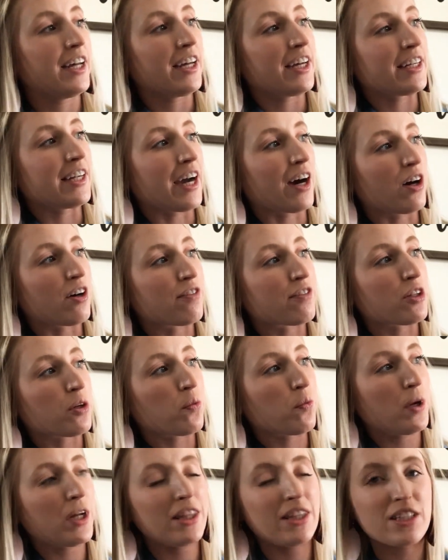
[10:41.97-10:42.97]
Now, if the
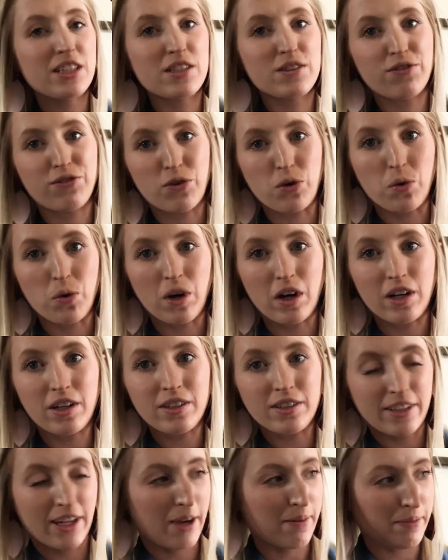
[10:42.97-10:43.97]
width is 4,
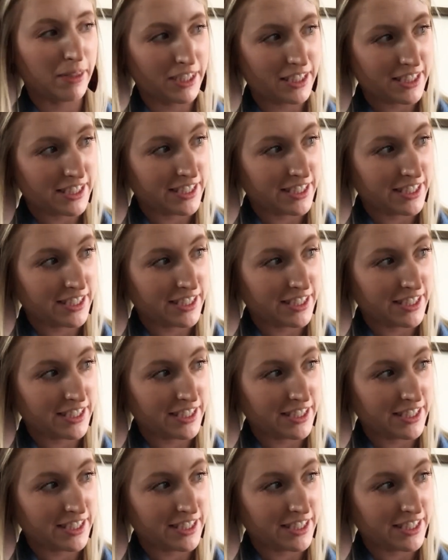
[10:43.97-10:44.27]
that means